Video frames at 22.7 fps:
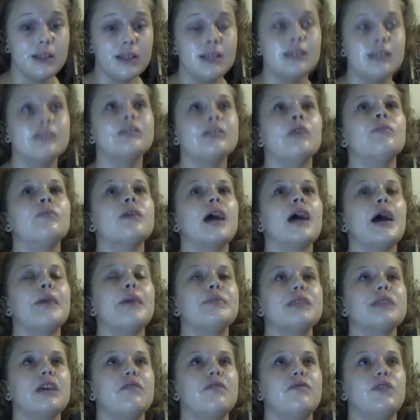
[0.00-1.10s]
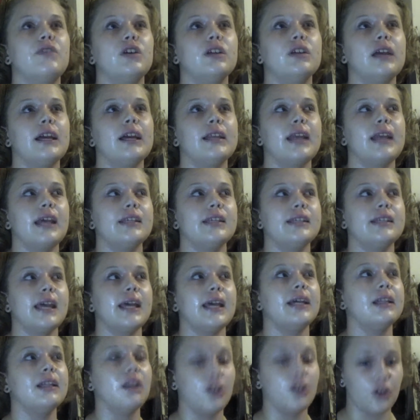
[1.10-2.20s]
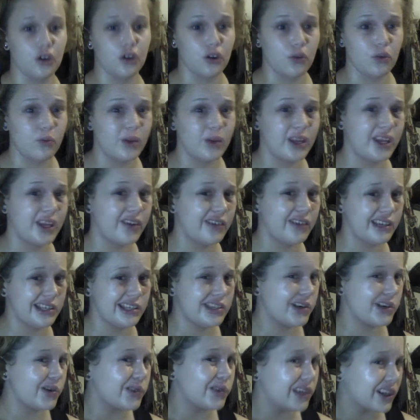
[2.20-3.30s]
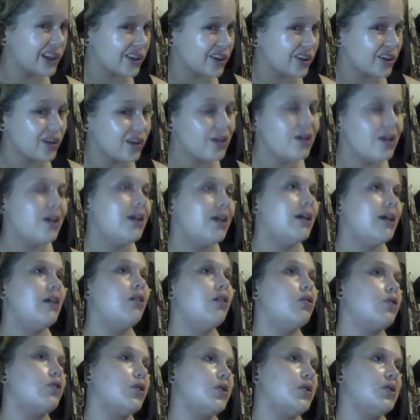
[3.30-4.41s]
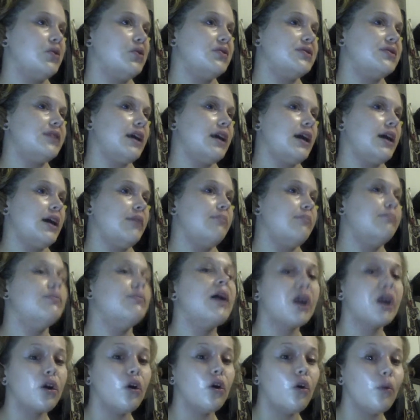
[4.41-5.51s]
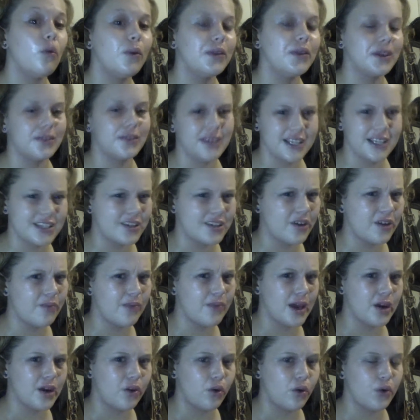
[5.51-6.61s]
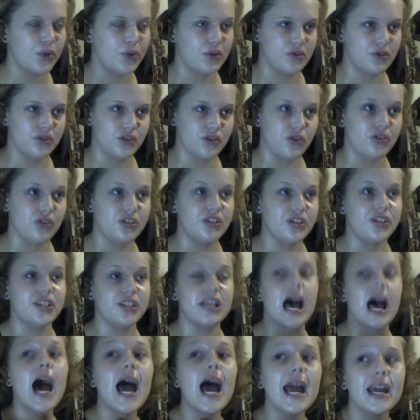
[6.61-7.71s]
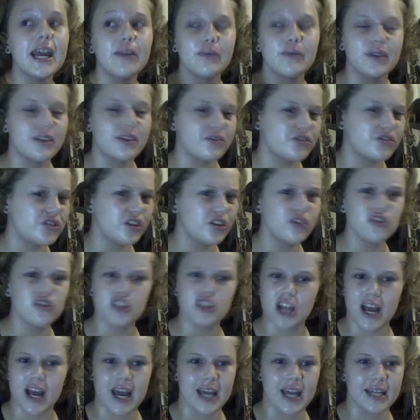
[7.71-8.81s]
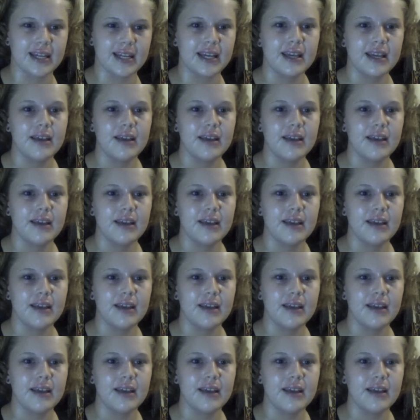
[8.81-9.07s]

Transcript: Sometimes I feel like they say glitter when there is no glitter, or they'll say metal when there is no metal, or they'll say shine when there's no shine.